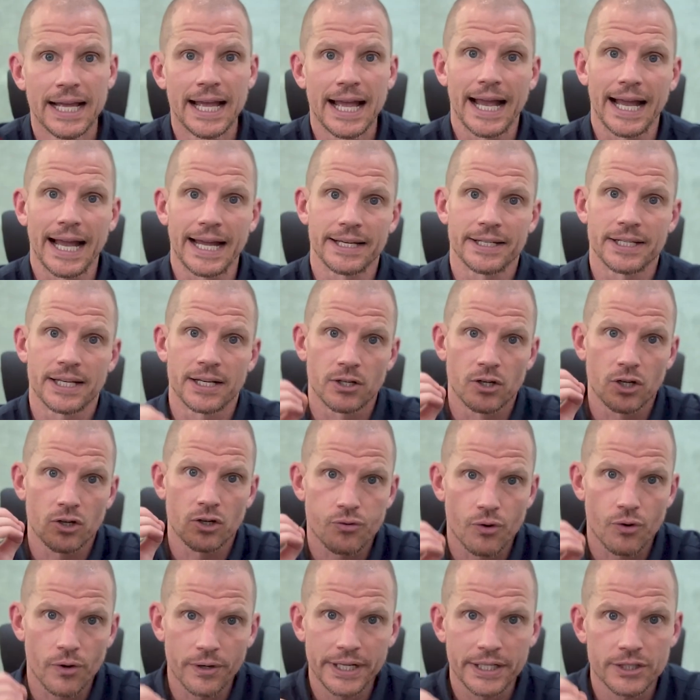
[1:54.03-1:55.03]
And
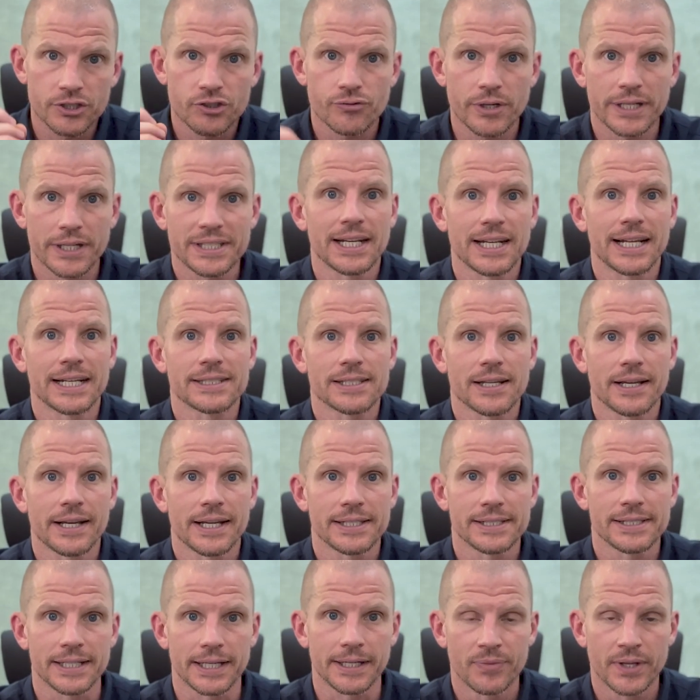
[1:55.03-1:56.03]
chronic stress and
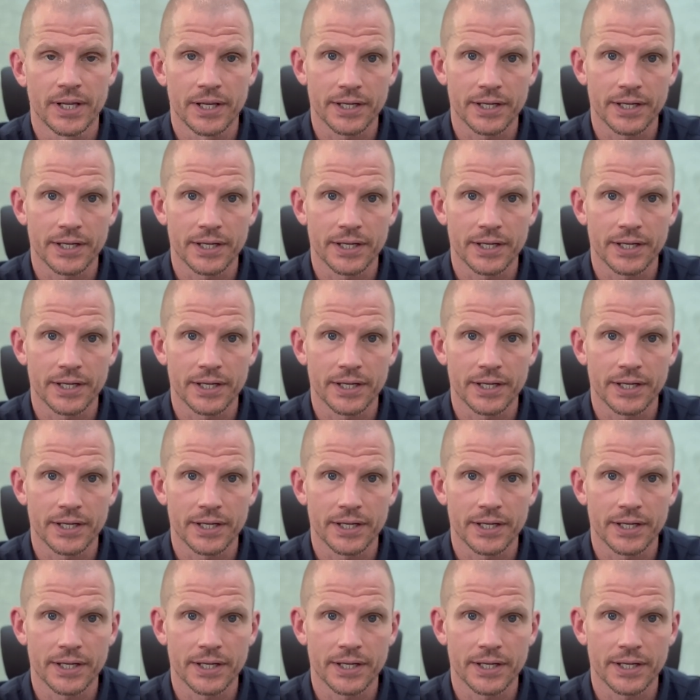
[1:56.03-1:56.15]
anxiety